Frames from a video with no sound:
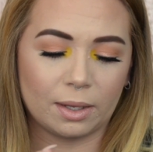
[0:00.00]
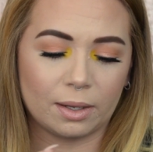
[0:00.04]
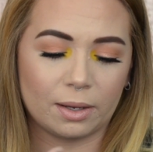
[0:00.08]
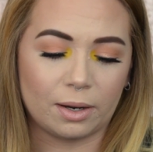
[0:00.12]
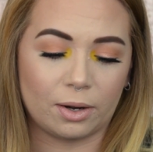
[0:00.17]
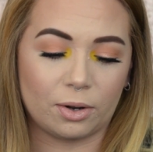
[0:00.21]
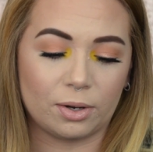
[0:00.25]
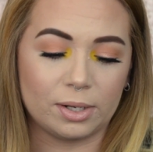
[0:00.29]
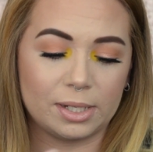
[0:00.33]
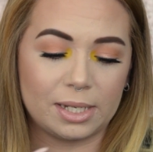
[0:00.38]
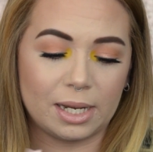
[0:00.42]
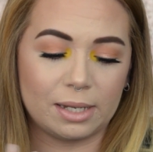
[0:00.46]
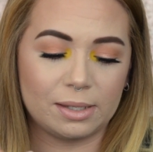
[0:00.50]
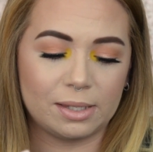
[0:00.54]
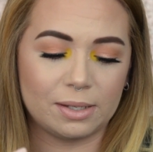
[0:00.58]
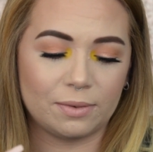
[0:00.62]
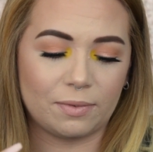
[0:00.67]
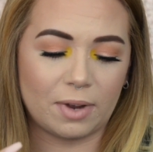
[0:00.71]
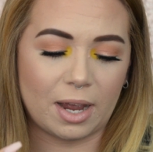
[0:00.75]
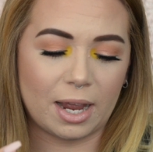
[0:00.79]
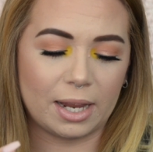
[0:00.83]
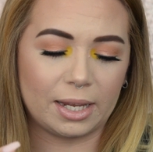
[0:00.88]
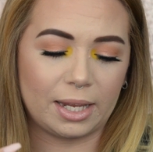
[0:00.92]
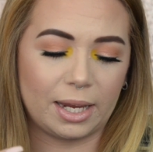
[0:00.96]
or Intensive
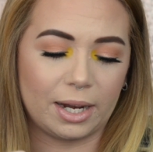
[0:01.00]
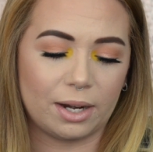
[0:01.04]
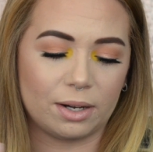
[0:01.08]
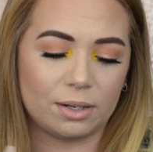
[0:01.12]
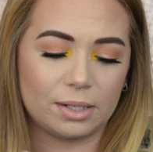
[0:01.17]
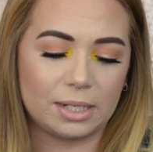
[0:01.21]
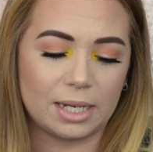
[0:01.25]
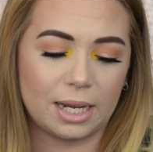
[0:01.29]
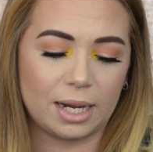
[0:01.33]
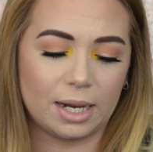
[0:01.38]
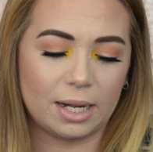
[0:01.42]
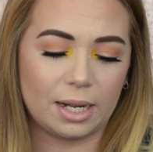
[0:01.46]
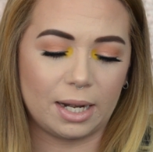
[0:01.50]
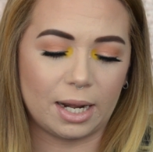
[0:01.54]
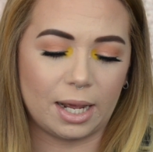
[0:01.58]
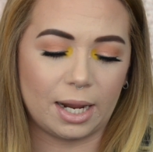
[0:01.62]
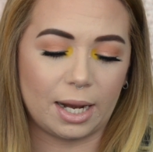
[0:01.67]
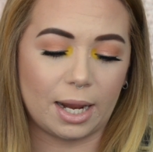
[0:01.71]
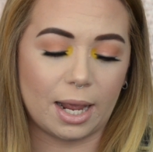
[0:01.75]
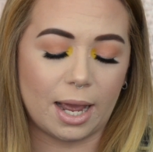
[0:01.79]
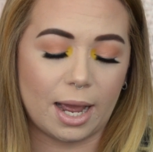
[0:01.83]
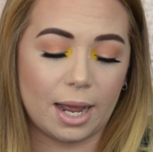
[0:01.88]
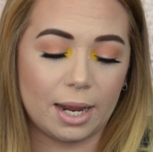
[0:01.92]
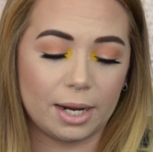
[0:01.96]
Eye Care Day and
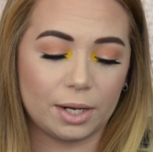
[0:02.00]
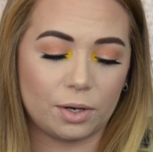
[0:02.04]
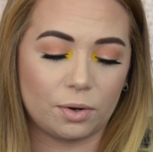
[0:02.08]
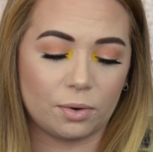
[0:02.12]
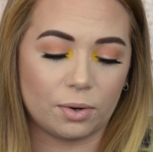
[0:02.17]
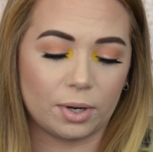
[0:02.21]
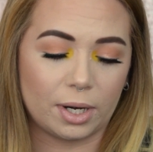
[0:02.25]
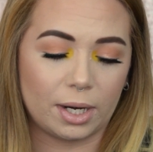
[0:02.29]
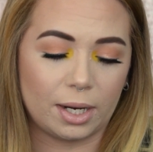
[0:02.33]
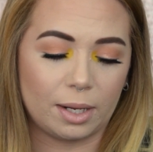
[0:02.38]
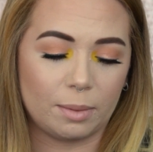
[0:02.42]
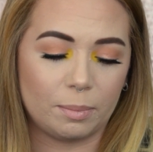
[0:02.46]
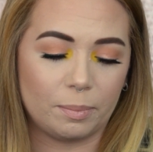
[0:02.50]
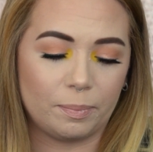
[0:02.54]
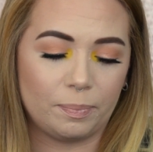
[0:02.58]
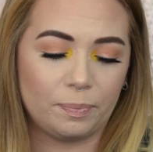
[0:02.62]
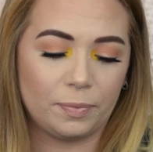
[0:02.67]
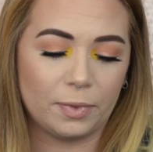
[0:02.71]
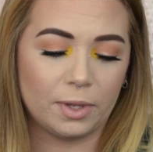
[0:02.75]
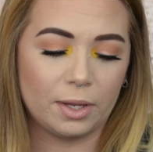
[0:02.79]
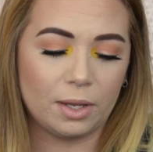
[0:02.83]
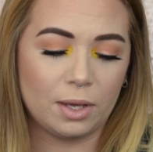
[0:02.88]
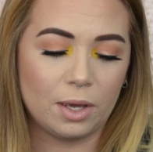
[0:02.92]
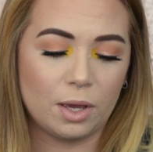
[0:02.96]
Night Eye Cream
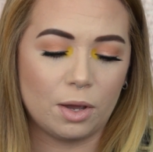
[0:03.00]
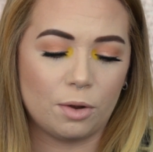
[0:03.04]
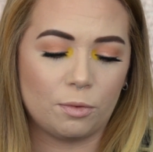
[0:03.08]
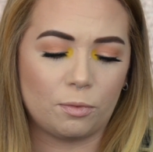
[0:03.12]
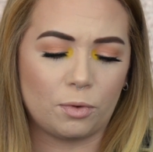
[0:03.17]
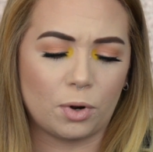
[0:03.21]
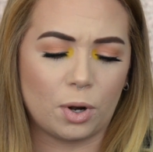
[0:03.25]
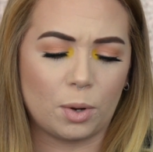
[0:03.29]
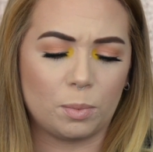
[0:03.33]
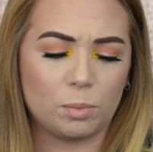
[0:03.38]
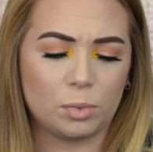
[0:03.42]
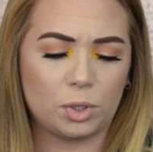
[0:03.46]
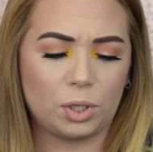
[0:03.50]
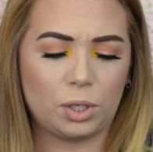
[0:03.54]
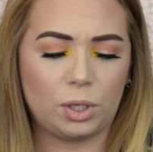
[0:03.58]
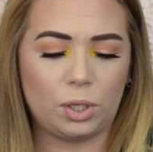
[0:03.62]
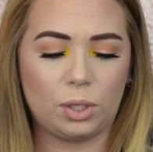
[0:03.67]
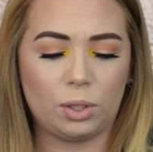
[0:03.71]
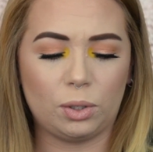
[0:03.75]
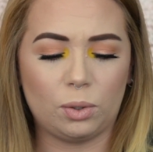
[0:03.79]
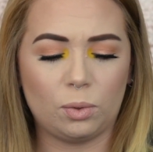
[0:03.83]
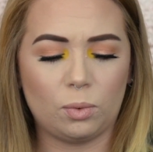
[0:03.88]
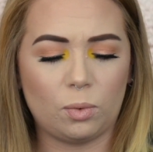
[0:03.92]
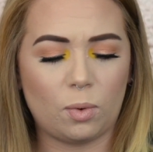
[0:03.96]
from
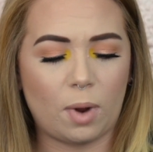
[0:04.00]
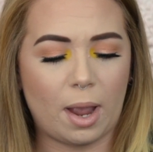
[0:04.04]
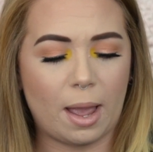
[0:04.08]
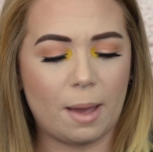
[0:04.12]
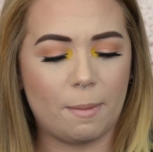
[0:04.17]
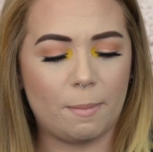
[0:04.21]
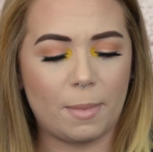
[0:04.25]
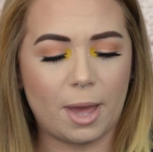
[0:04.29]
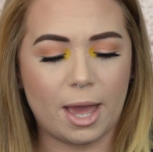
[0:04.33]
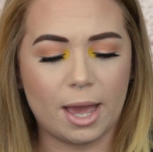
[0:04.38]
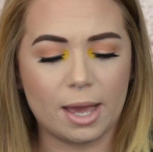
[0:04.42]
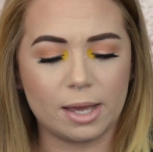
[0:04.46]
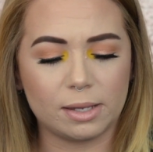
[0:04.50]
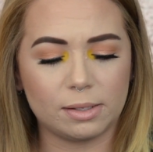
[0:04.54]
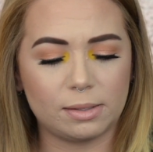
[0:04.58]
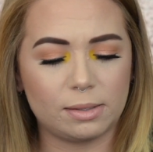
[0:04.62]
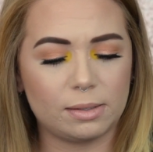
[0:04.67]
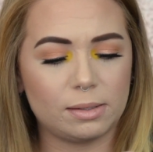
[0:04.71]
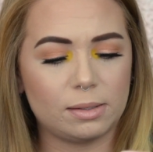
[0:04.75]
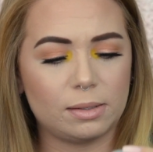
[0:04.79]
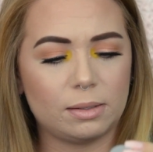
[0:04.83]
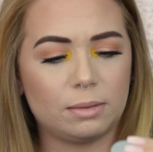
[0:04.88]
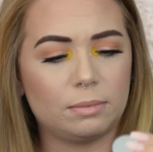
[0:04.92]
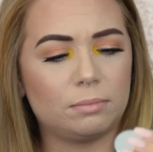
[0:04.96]

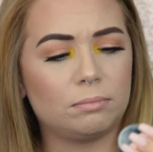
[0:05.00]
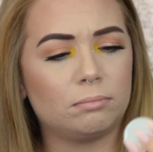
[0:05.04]
QMS.